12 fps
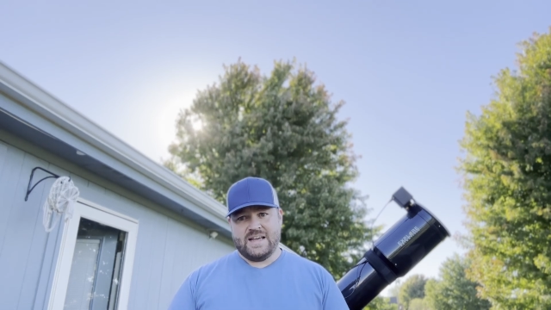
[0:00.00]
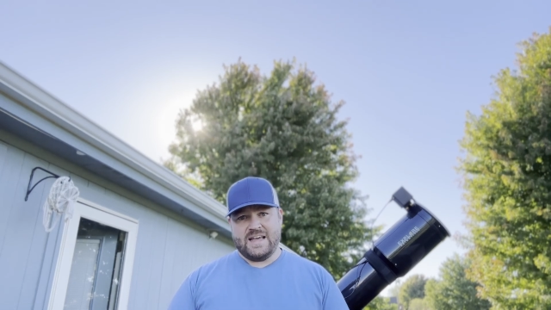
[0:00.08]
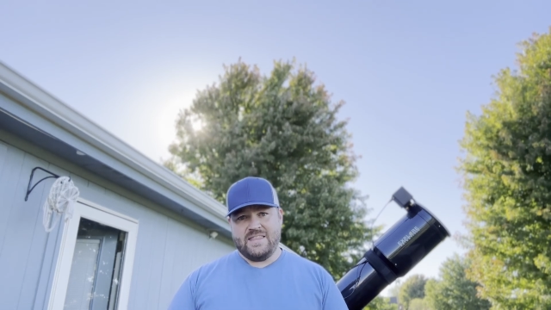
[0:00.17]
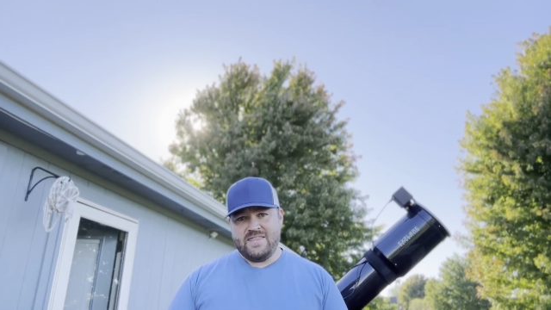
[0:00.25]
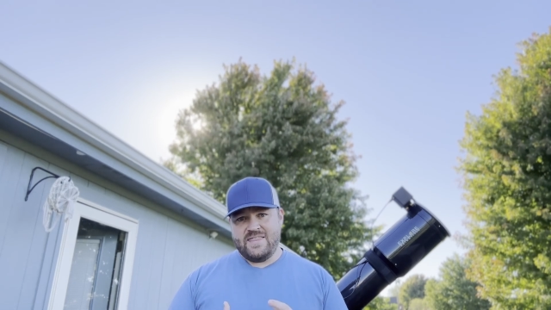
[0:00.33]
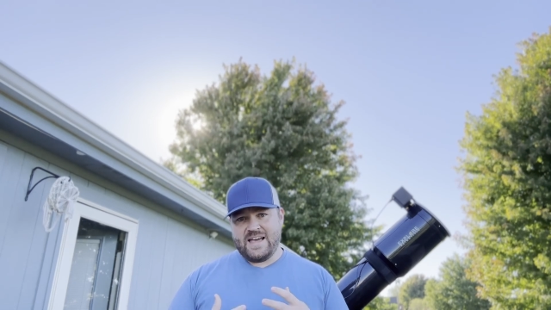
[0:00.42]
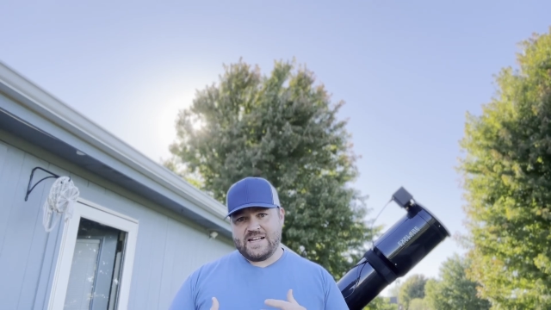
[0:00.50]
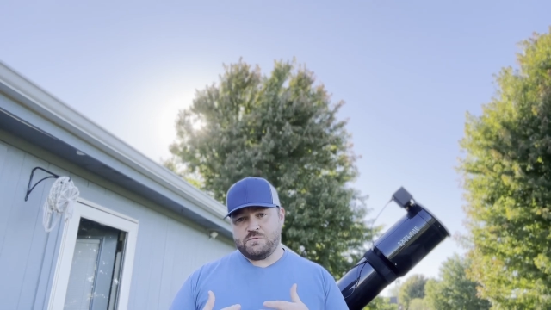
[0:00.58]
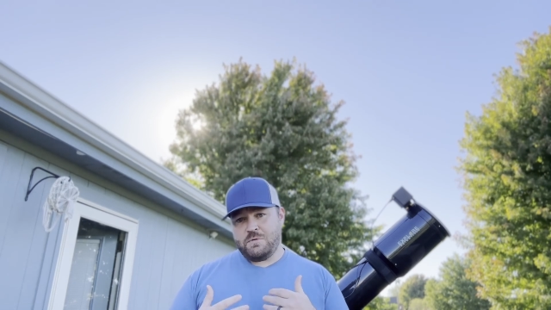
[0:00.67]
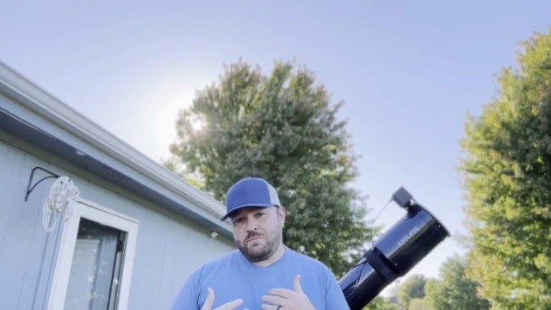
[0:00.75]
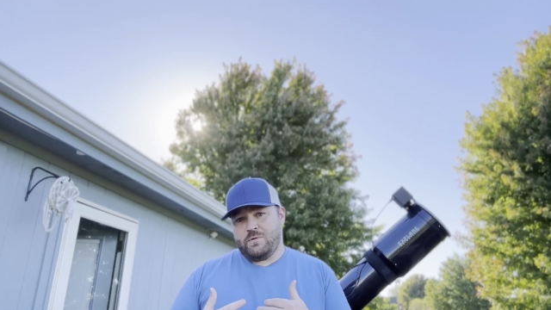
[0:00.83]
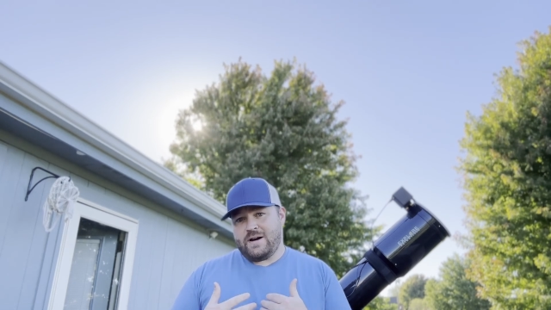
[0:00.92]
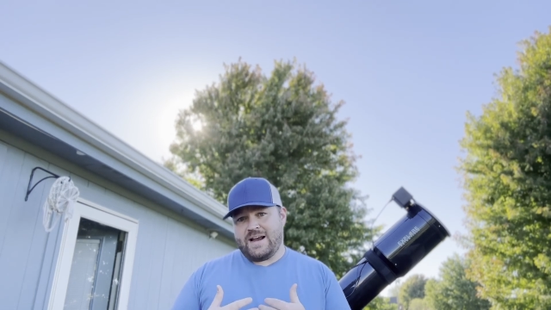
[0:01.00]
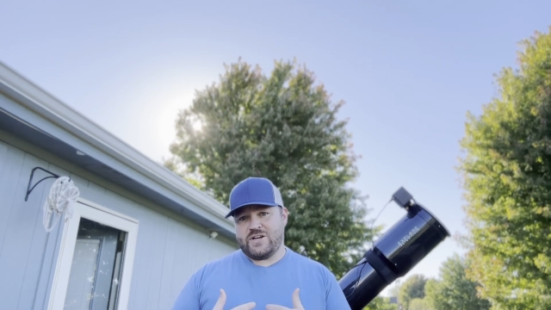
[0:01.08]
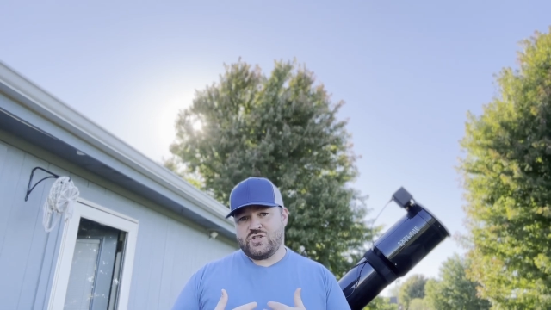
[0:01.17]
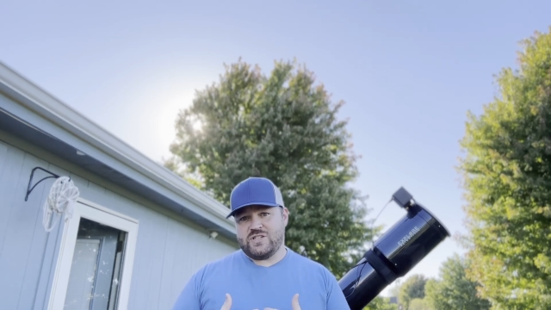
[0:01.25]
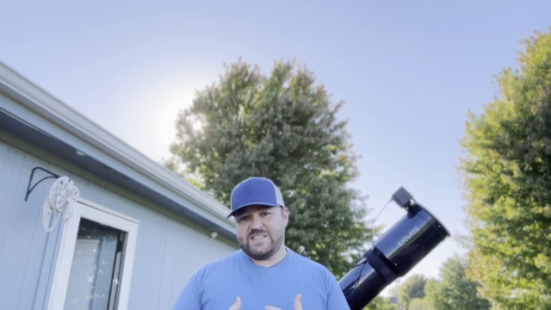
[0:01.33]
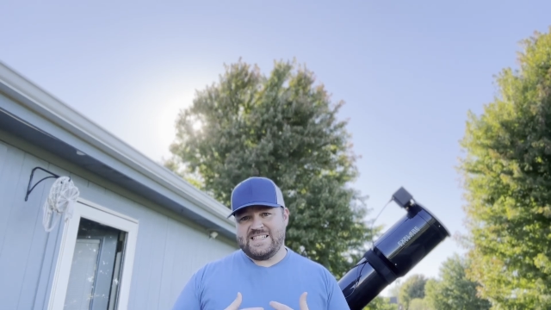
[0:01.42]
and that's what we're
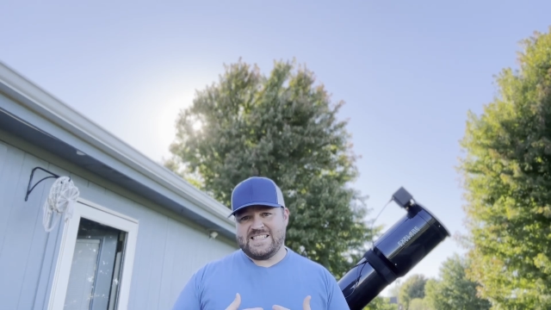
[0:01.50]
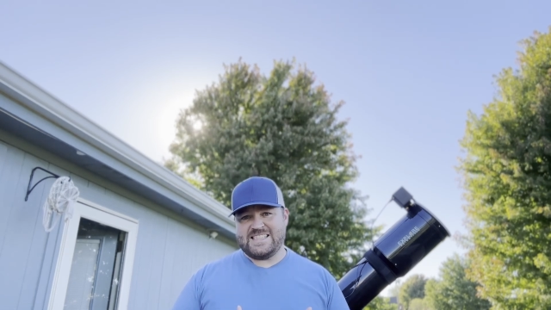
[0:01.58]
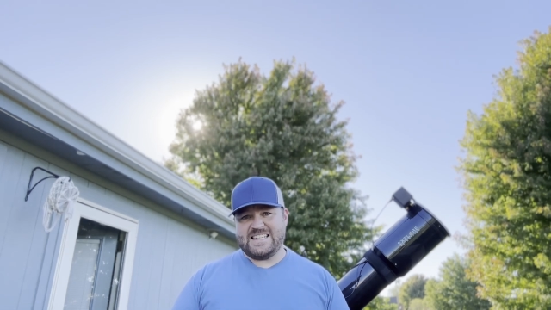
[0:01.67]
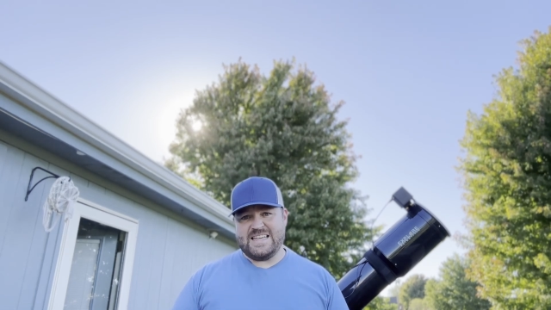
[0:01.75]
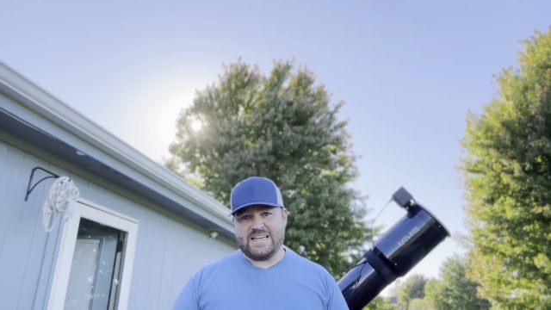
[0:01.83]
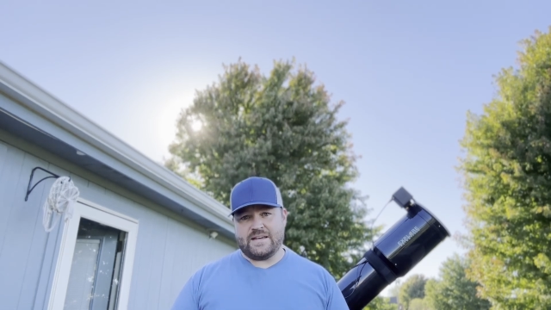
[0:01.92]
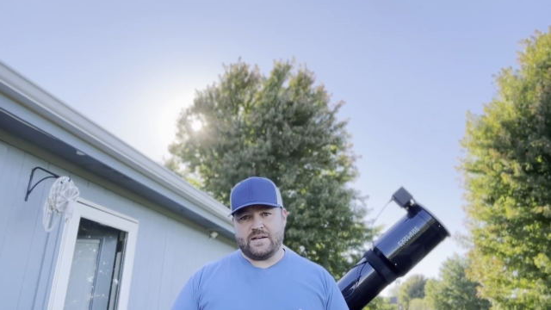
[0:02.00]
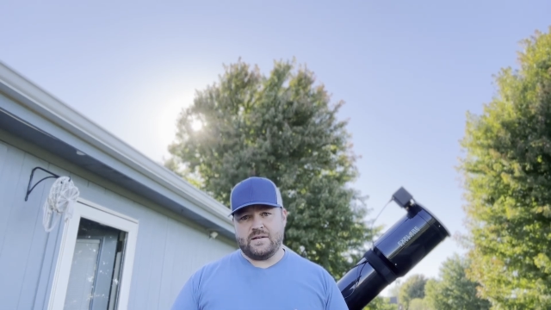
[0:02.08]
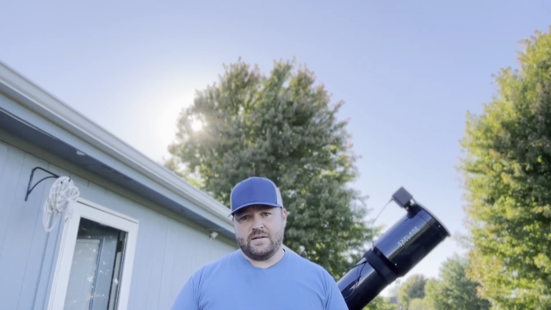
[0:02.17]
actually seeing.